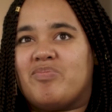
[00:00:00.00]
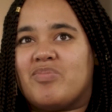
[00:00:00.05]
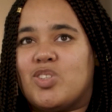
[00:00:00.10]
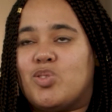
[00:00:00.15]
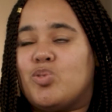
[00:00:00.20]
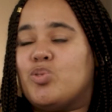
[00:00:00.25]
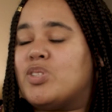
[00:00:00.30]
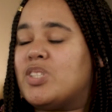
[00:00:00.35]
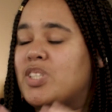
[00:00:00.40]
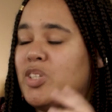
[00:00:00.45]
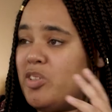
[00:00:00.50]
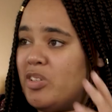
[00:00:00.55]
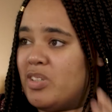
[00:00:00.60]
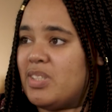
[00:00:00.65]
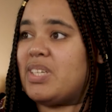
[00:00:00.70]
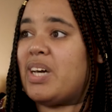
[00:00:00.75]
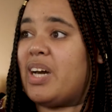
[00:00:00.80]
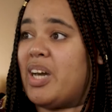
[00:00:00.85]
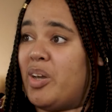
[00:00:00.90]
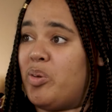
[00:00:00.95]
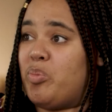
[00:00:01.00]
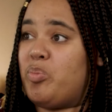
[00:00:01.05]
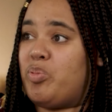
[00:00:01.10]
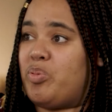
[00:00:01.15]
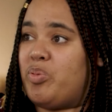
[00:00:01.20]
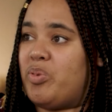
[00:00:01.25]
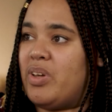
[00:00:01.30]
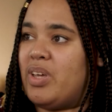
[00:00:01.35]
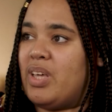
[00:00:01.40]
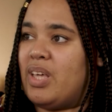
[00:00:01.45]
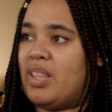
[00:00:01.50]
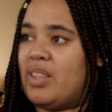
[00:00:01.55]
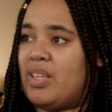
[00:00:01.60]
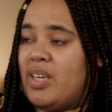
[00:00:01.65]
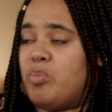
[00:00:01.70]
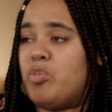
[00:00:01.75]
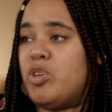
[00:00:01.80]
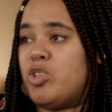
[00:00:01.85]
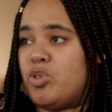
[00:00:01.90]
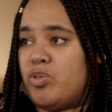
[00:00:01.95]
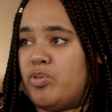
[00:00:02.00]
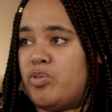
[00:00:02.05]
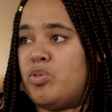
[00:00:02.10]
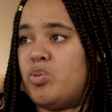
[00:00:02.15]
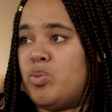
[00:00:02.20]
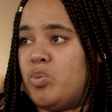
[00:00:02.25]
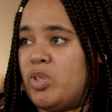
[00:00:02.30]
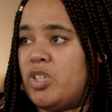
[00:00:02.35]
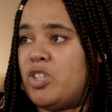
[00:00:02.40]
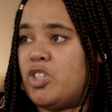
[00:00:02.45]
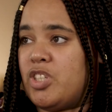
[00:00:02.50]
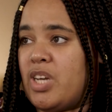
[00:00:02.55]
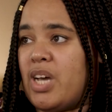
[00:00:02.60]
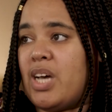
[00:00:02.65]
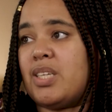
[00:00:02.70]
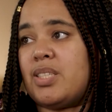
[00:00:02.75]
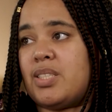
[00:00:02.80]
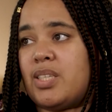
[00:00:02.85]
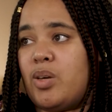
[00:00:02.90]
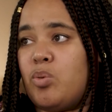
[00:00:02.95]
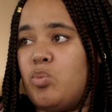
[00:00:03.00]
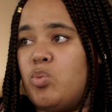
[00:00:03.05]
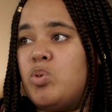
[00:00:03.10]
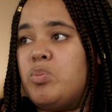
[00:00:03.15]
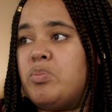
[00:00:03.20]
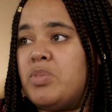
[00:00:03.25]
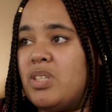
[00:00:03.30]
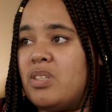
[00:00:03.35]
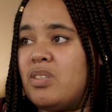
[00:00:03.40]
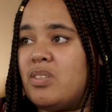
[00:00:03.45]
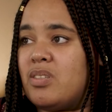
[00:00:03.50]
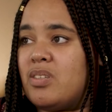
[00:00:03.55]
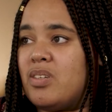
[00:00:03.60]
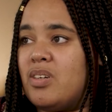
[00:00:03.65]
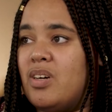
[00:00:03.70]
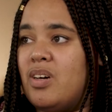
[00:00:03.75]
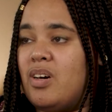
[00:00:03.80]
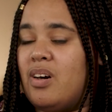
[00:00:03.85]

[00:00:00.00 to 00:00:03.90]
stereotype the image of the witch as a woman.